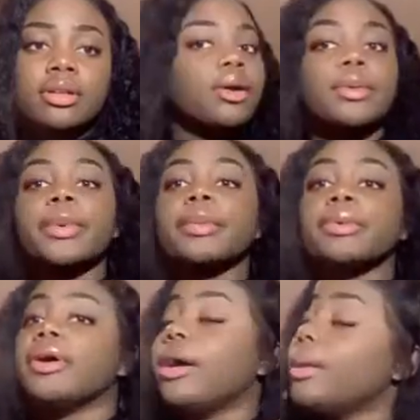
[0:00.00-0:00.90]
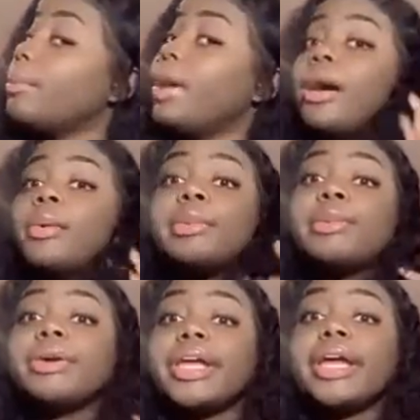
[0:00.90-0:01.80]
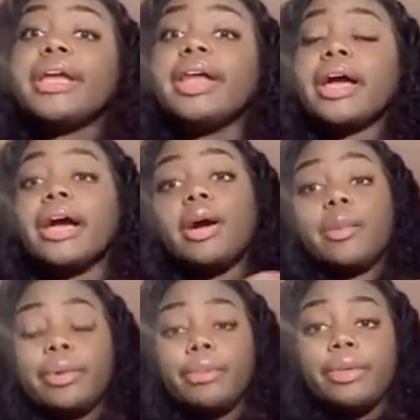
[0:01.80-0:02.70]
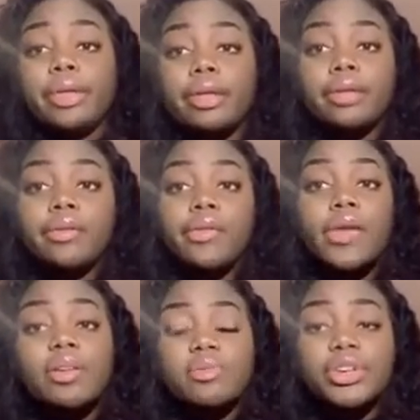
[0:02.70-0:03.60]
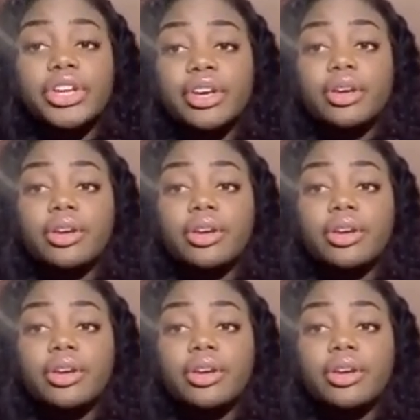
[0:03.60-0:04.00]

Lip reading: I don't remember, but I remember again I got one B sophomore year.